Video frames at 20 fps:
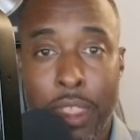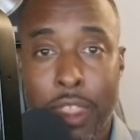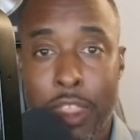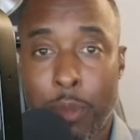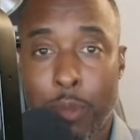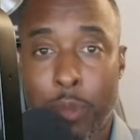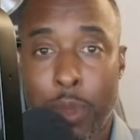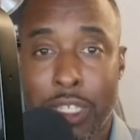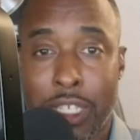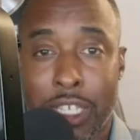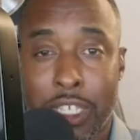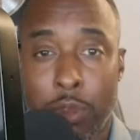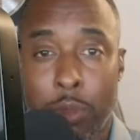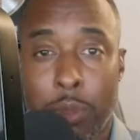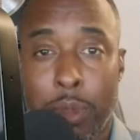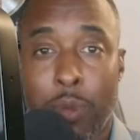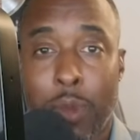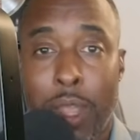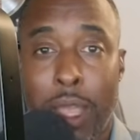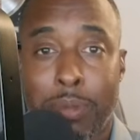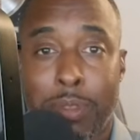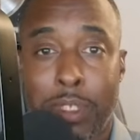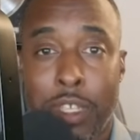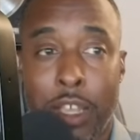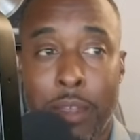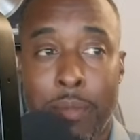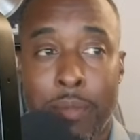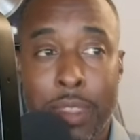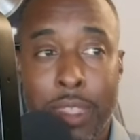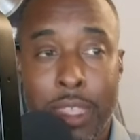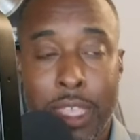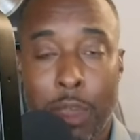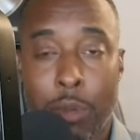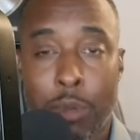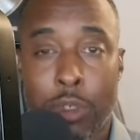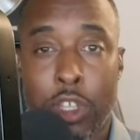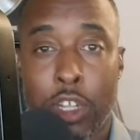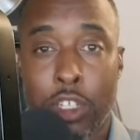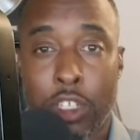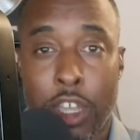the preseason will be wrapped up, and
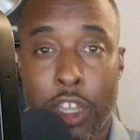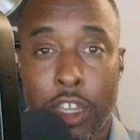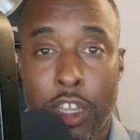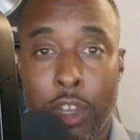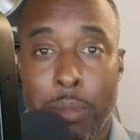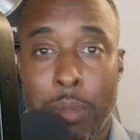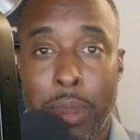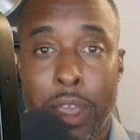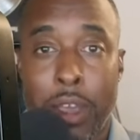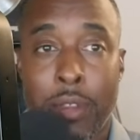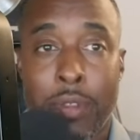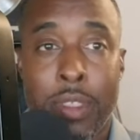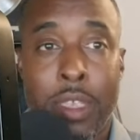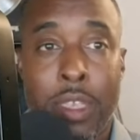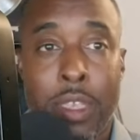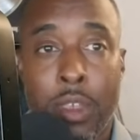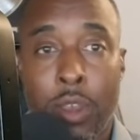we'll start talking about,